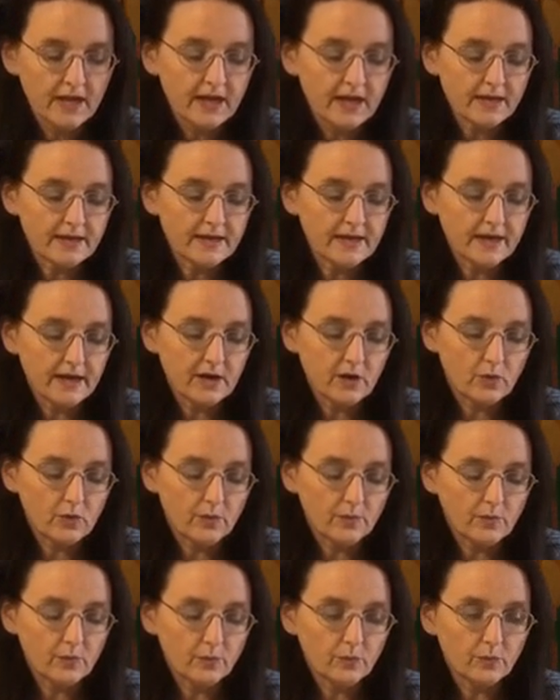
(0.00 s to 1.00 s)
Now,
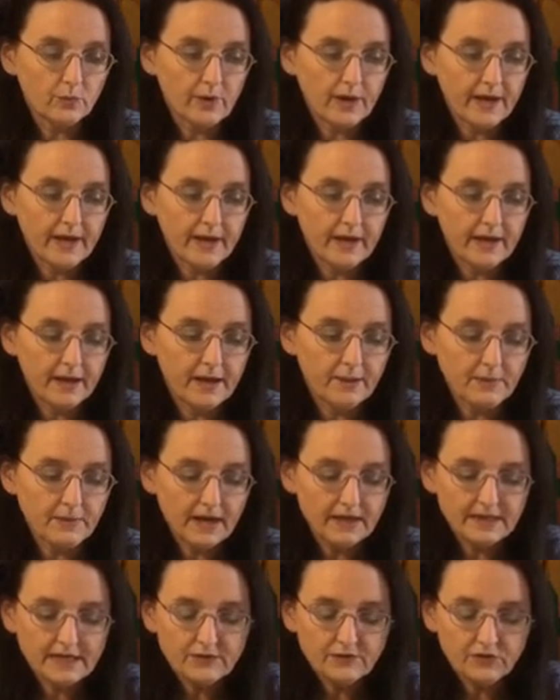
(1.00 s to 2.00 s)

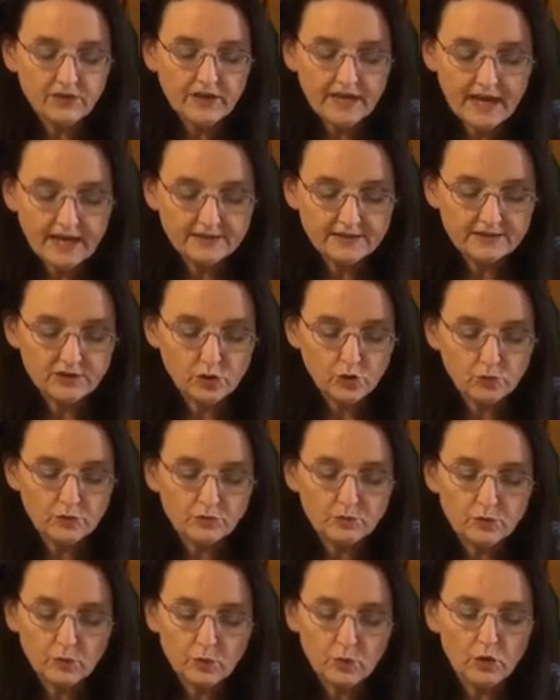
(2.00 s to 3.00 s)
and leaving the ends open,
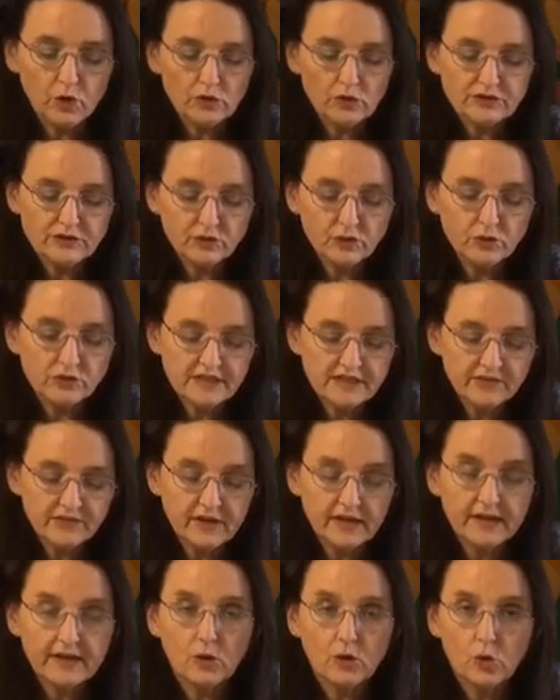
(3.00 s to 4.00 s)
but we're also going to leave a
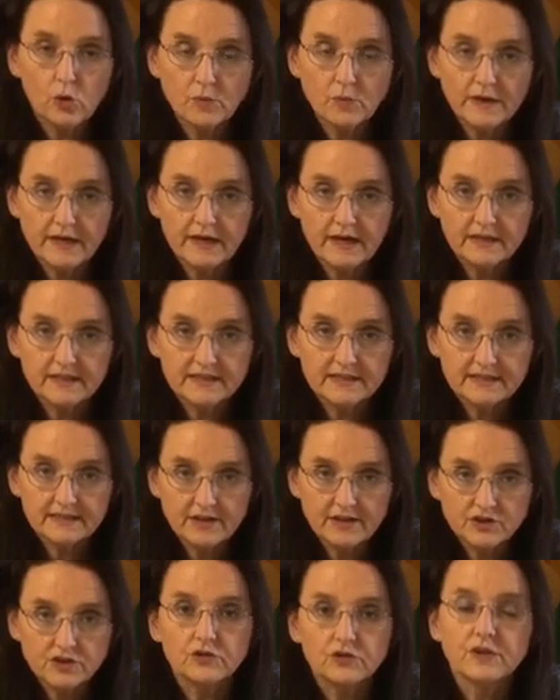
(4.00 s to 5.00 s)
little opening in the
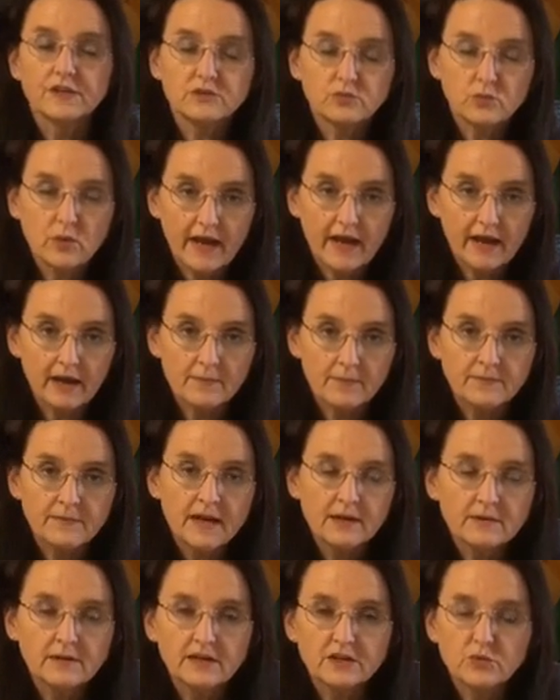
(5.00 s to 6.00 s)
center as well,
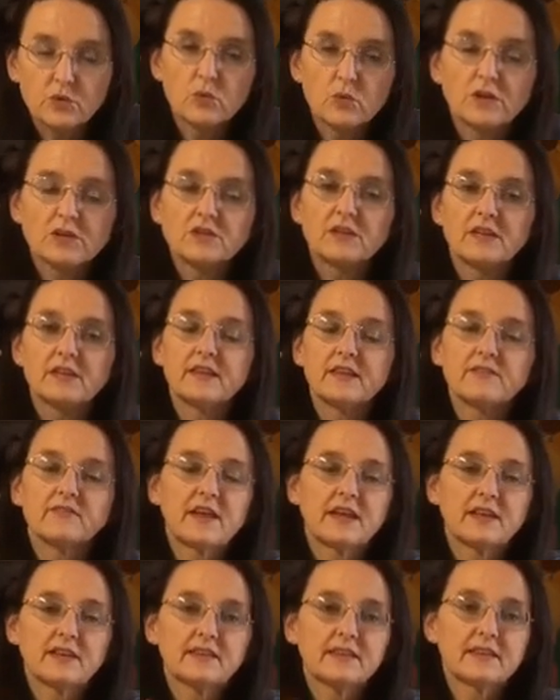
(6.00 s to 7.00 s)
because we want to
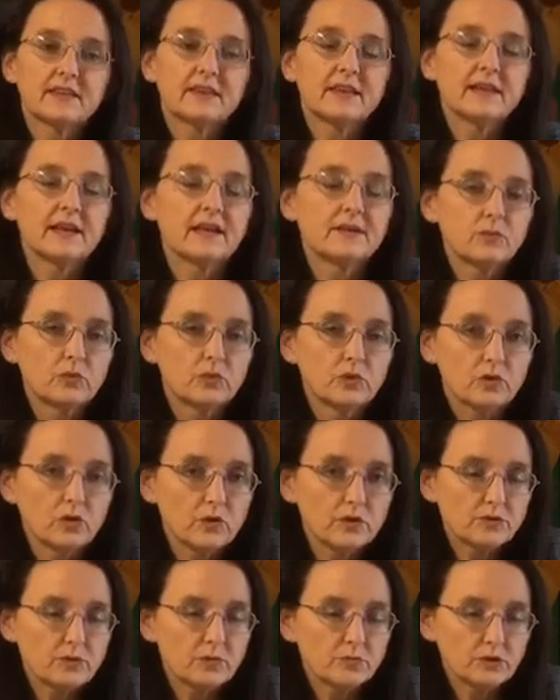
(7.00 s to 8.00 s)
and we're going
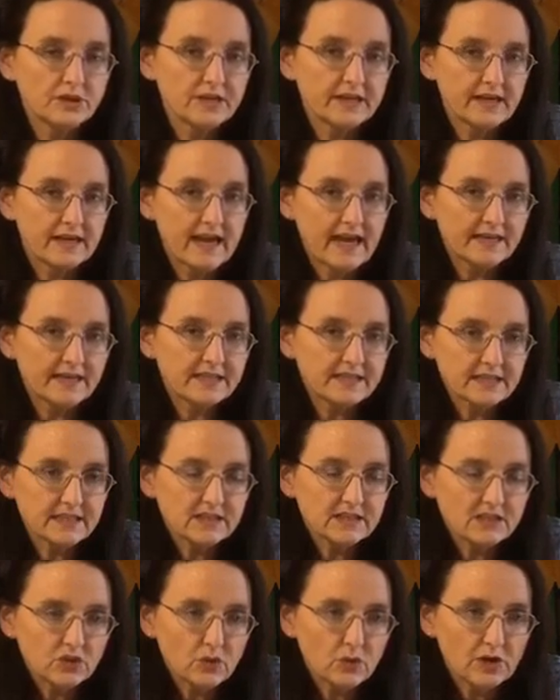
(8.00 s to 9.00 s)
to be putting elastic and
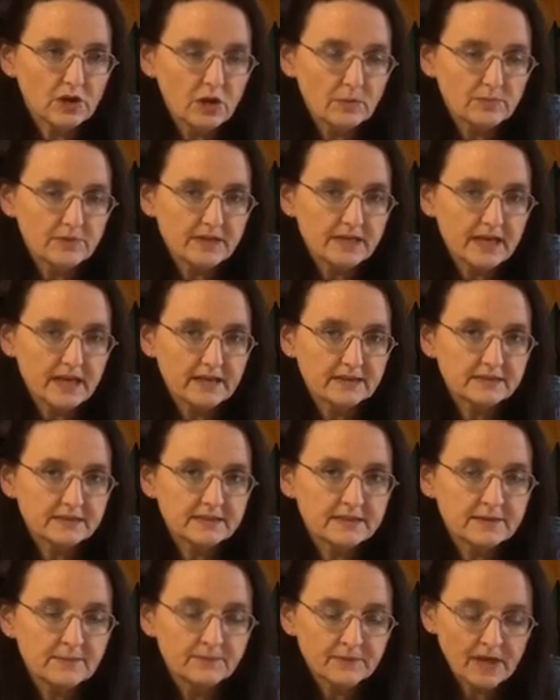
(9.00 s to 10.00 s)
sewing up the
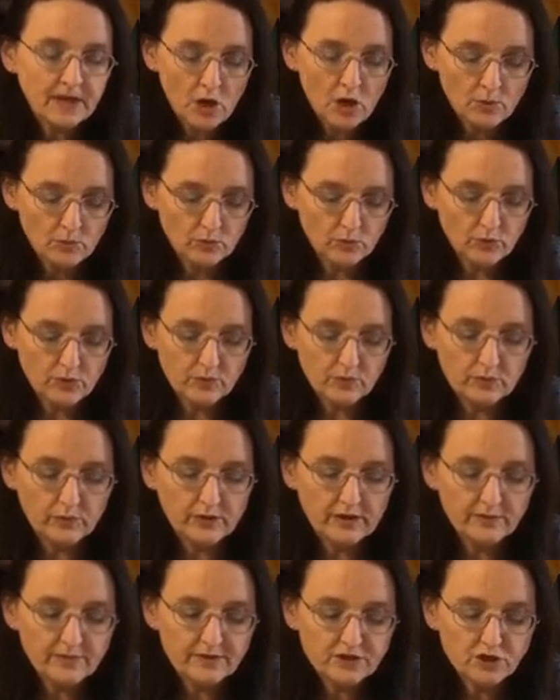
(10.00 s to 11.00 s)
ends, but we
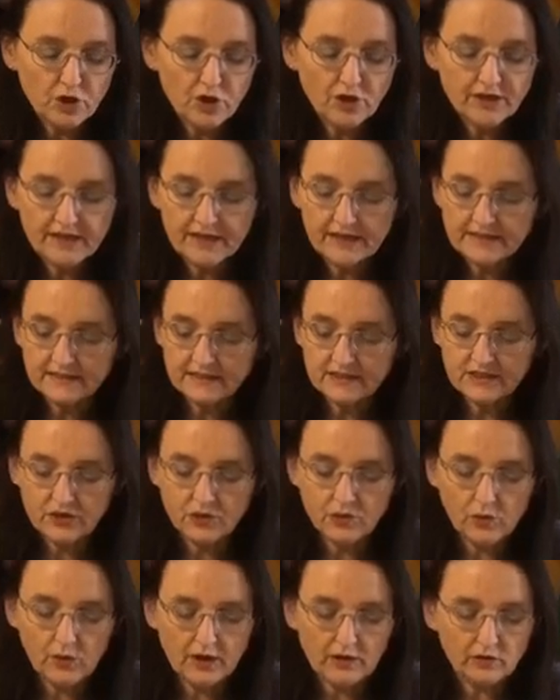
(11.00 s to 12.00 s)
will be turning it.
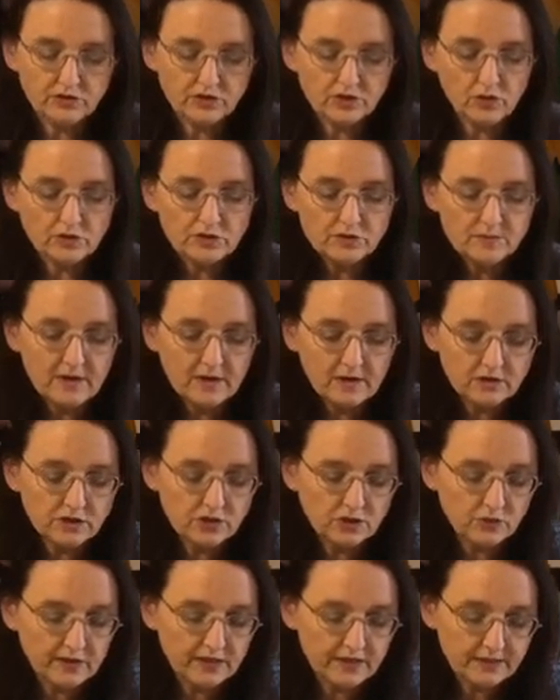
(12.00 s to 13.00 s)
So I'm going to mark
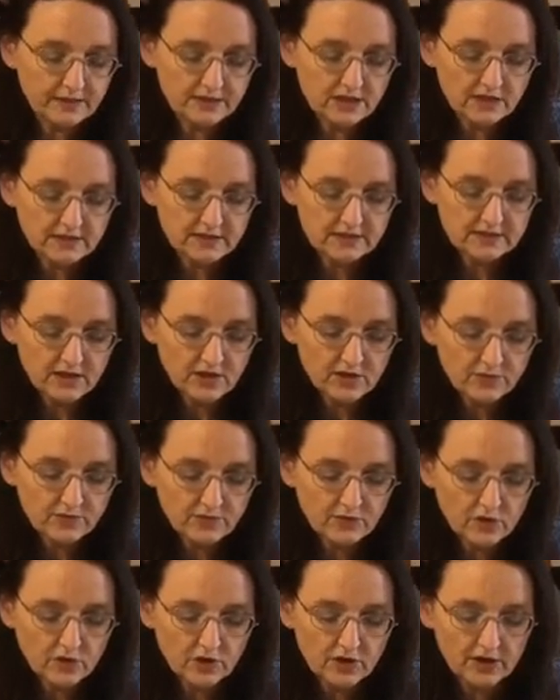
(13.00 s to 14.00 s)
2 little dots there
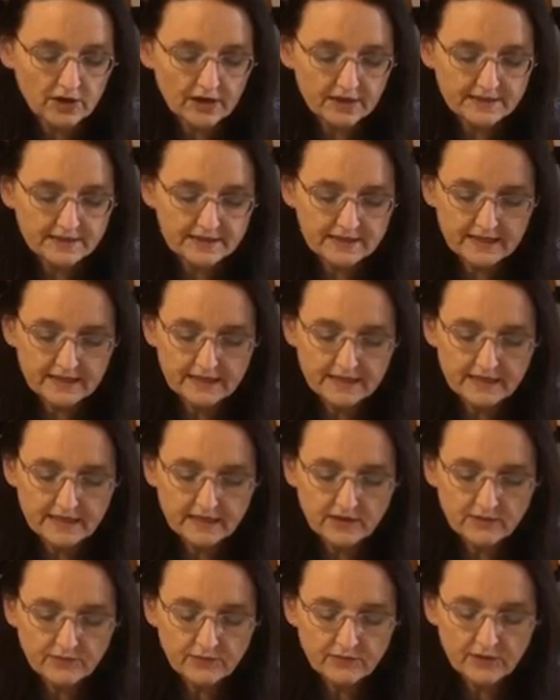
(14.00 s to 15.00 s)
for us to
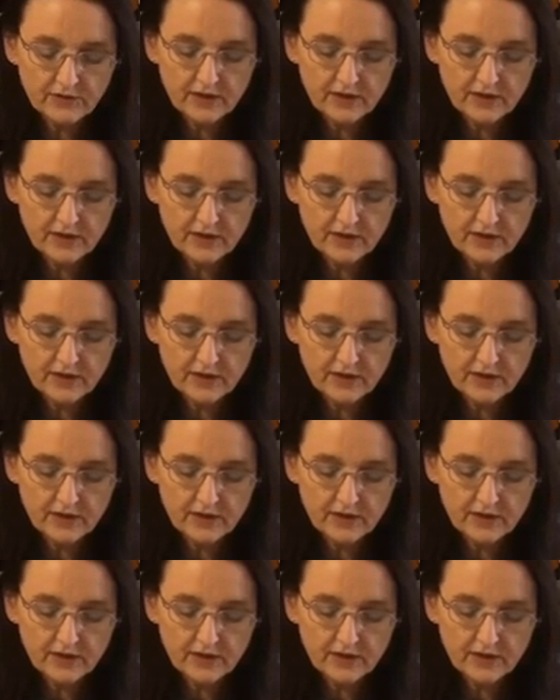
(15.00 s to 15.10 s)
leave